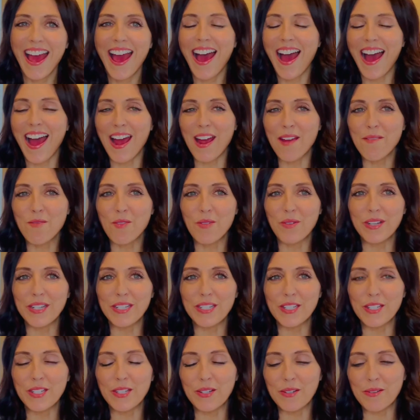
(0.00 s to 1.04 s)
I'm
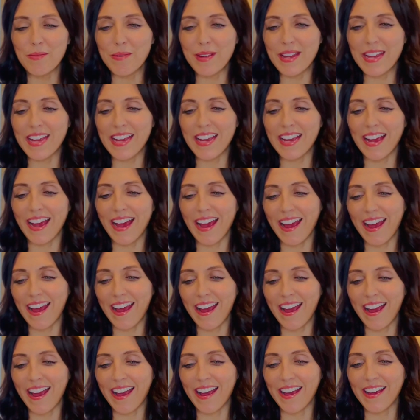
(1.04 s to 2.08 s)
going to be
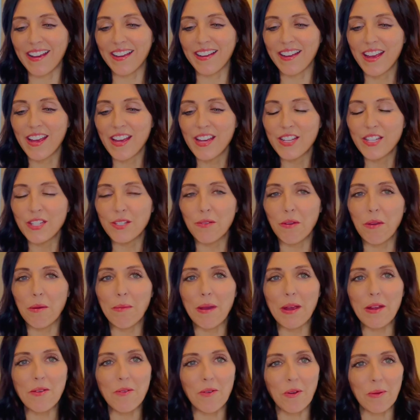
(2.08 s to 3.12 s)
doing
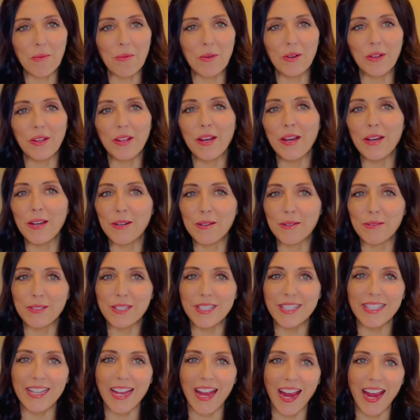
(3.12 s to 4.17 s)
my normal
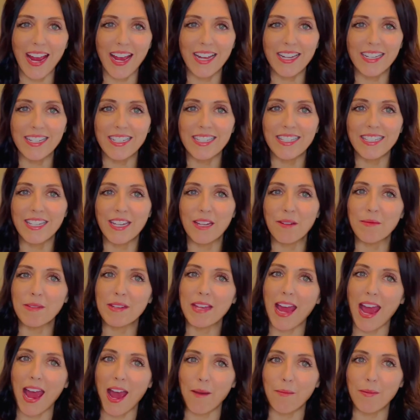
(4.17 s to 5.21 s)
oats and steamed
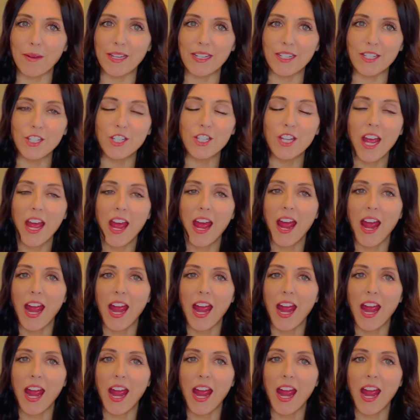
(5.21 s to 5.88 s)
cabbage